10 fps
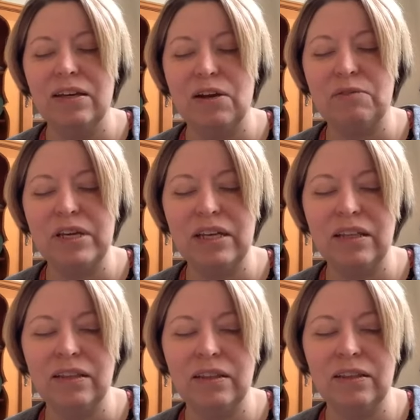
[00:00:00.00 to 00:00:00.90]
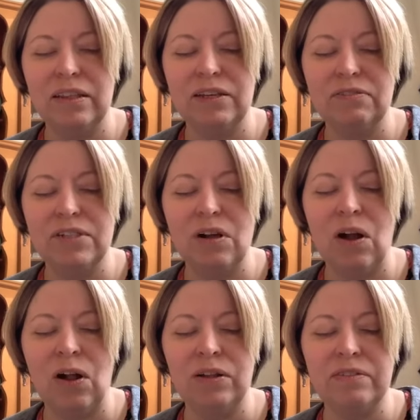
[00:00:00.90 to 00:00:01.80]
God, we lift
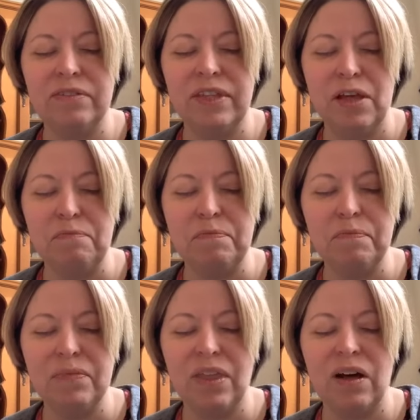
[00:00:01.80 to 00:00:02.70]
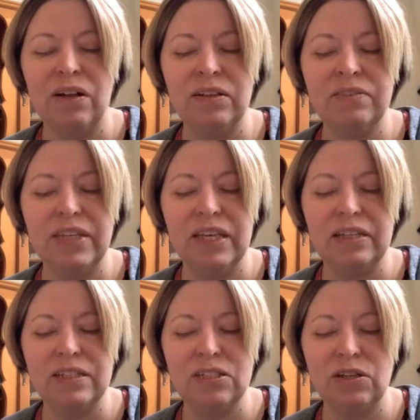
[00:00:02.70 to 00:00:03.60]
all of them, all of
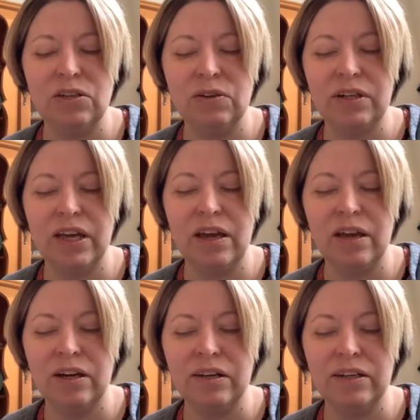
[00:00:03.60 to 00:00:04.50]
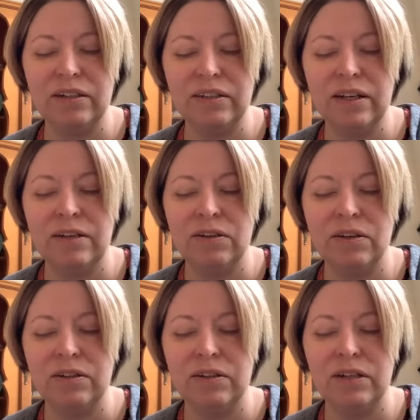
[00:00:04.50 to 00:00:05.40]
these, to your care and
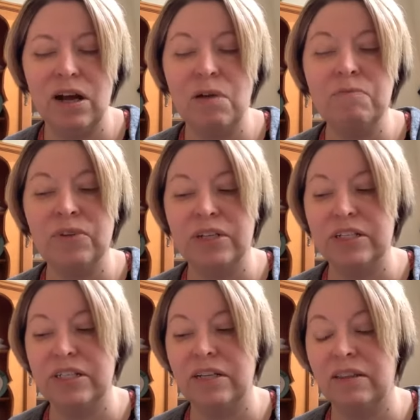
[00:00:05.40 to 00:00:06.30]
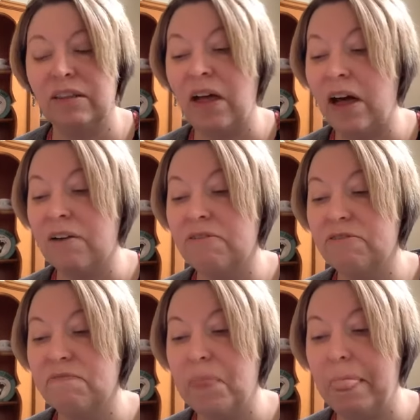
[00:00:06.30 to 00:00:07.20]
your comfort and
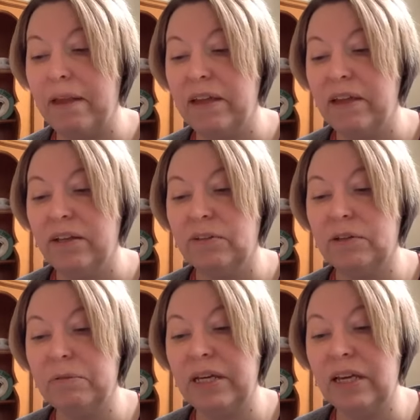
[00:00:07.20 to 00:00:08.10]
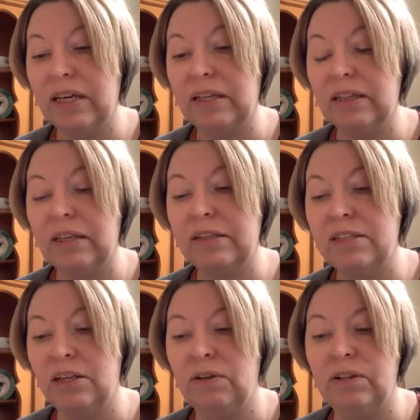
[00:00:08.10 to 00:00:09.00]
love. Lord, we
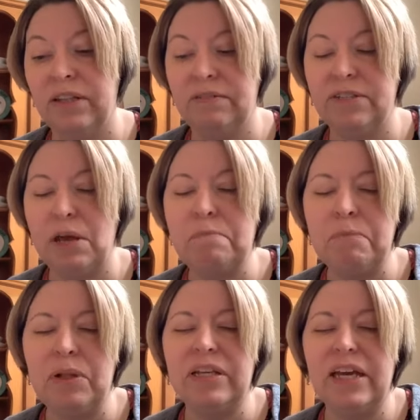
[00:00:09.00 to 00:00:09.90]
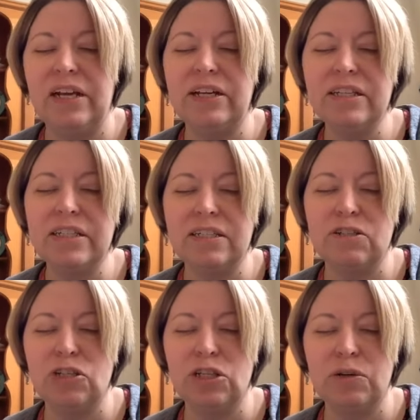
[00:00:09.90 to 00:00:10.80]
continue to lift up Molly Harris
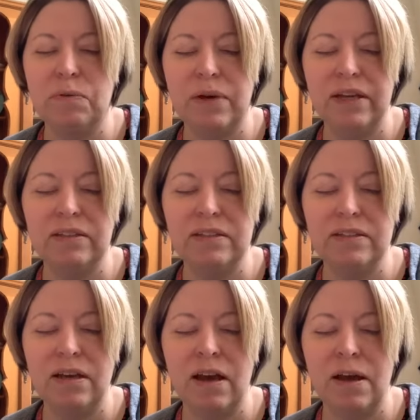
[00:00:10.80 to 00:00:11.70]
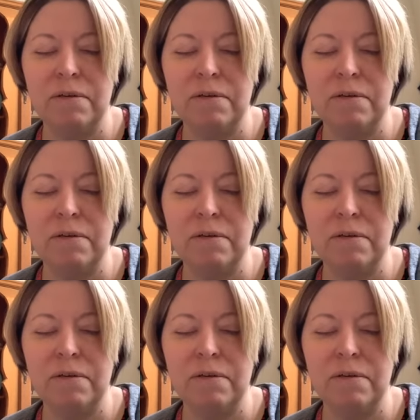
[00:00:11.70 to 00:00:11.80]
as she awaits